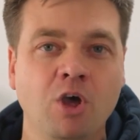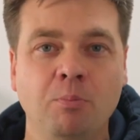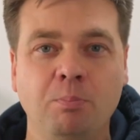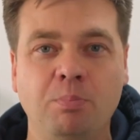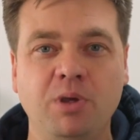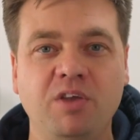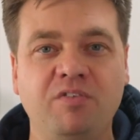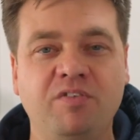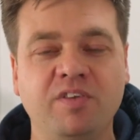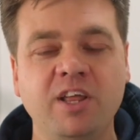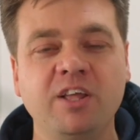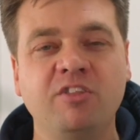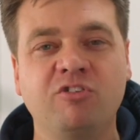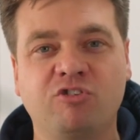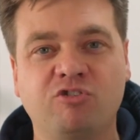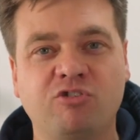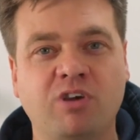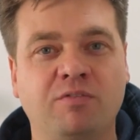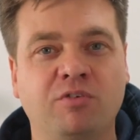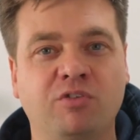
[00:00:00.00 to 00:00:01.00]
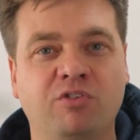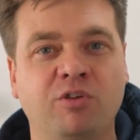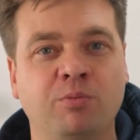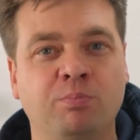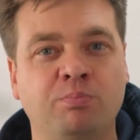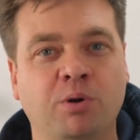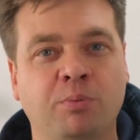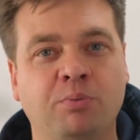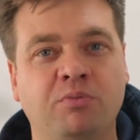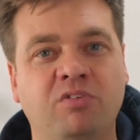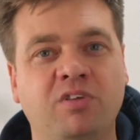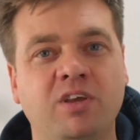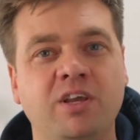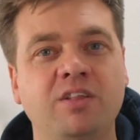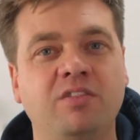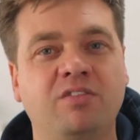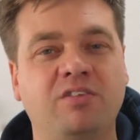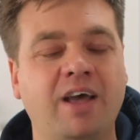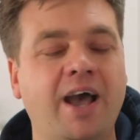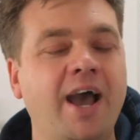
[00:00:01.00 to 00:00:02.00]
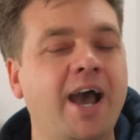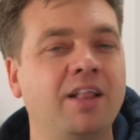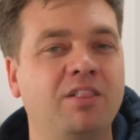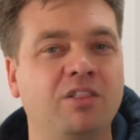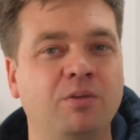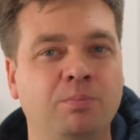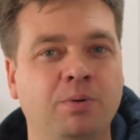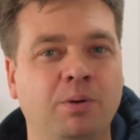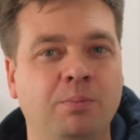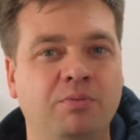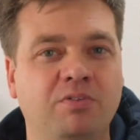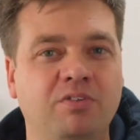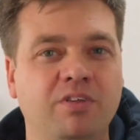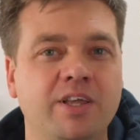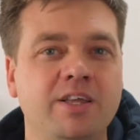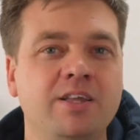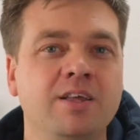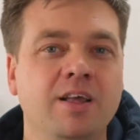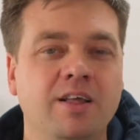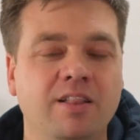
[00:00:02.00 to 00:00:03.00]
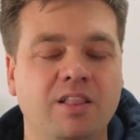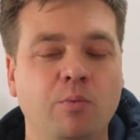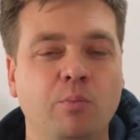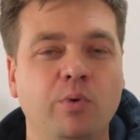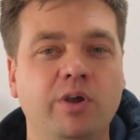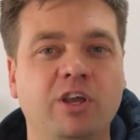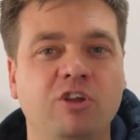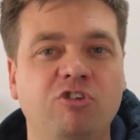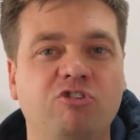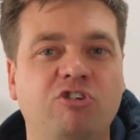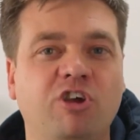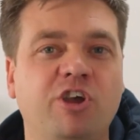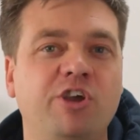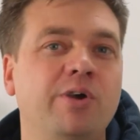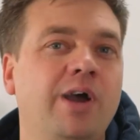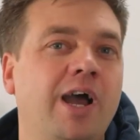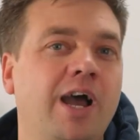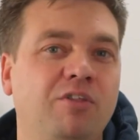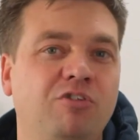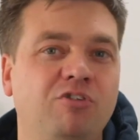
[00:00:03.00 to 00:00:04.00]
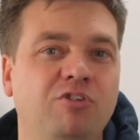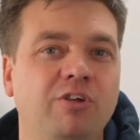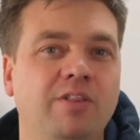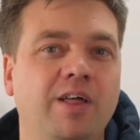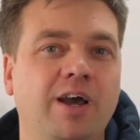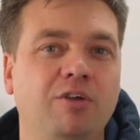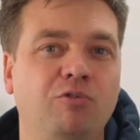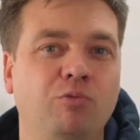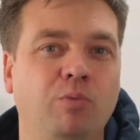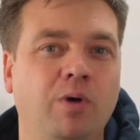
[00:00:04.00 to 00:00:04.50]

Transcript: But if you need to travel to the property to add the property, then we can show you how to do that as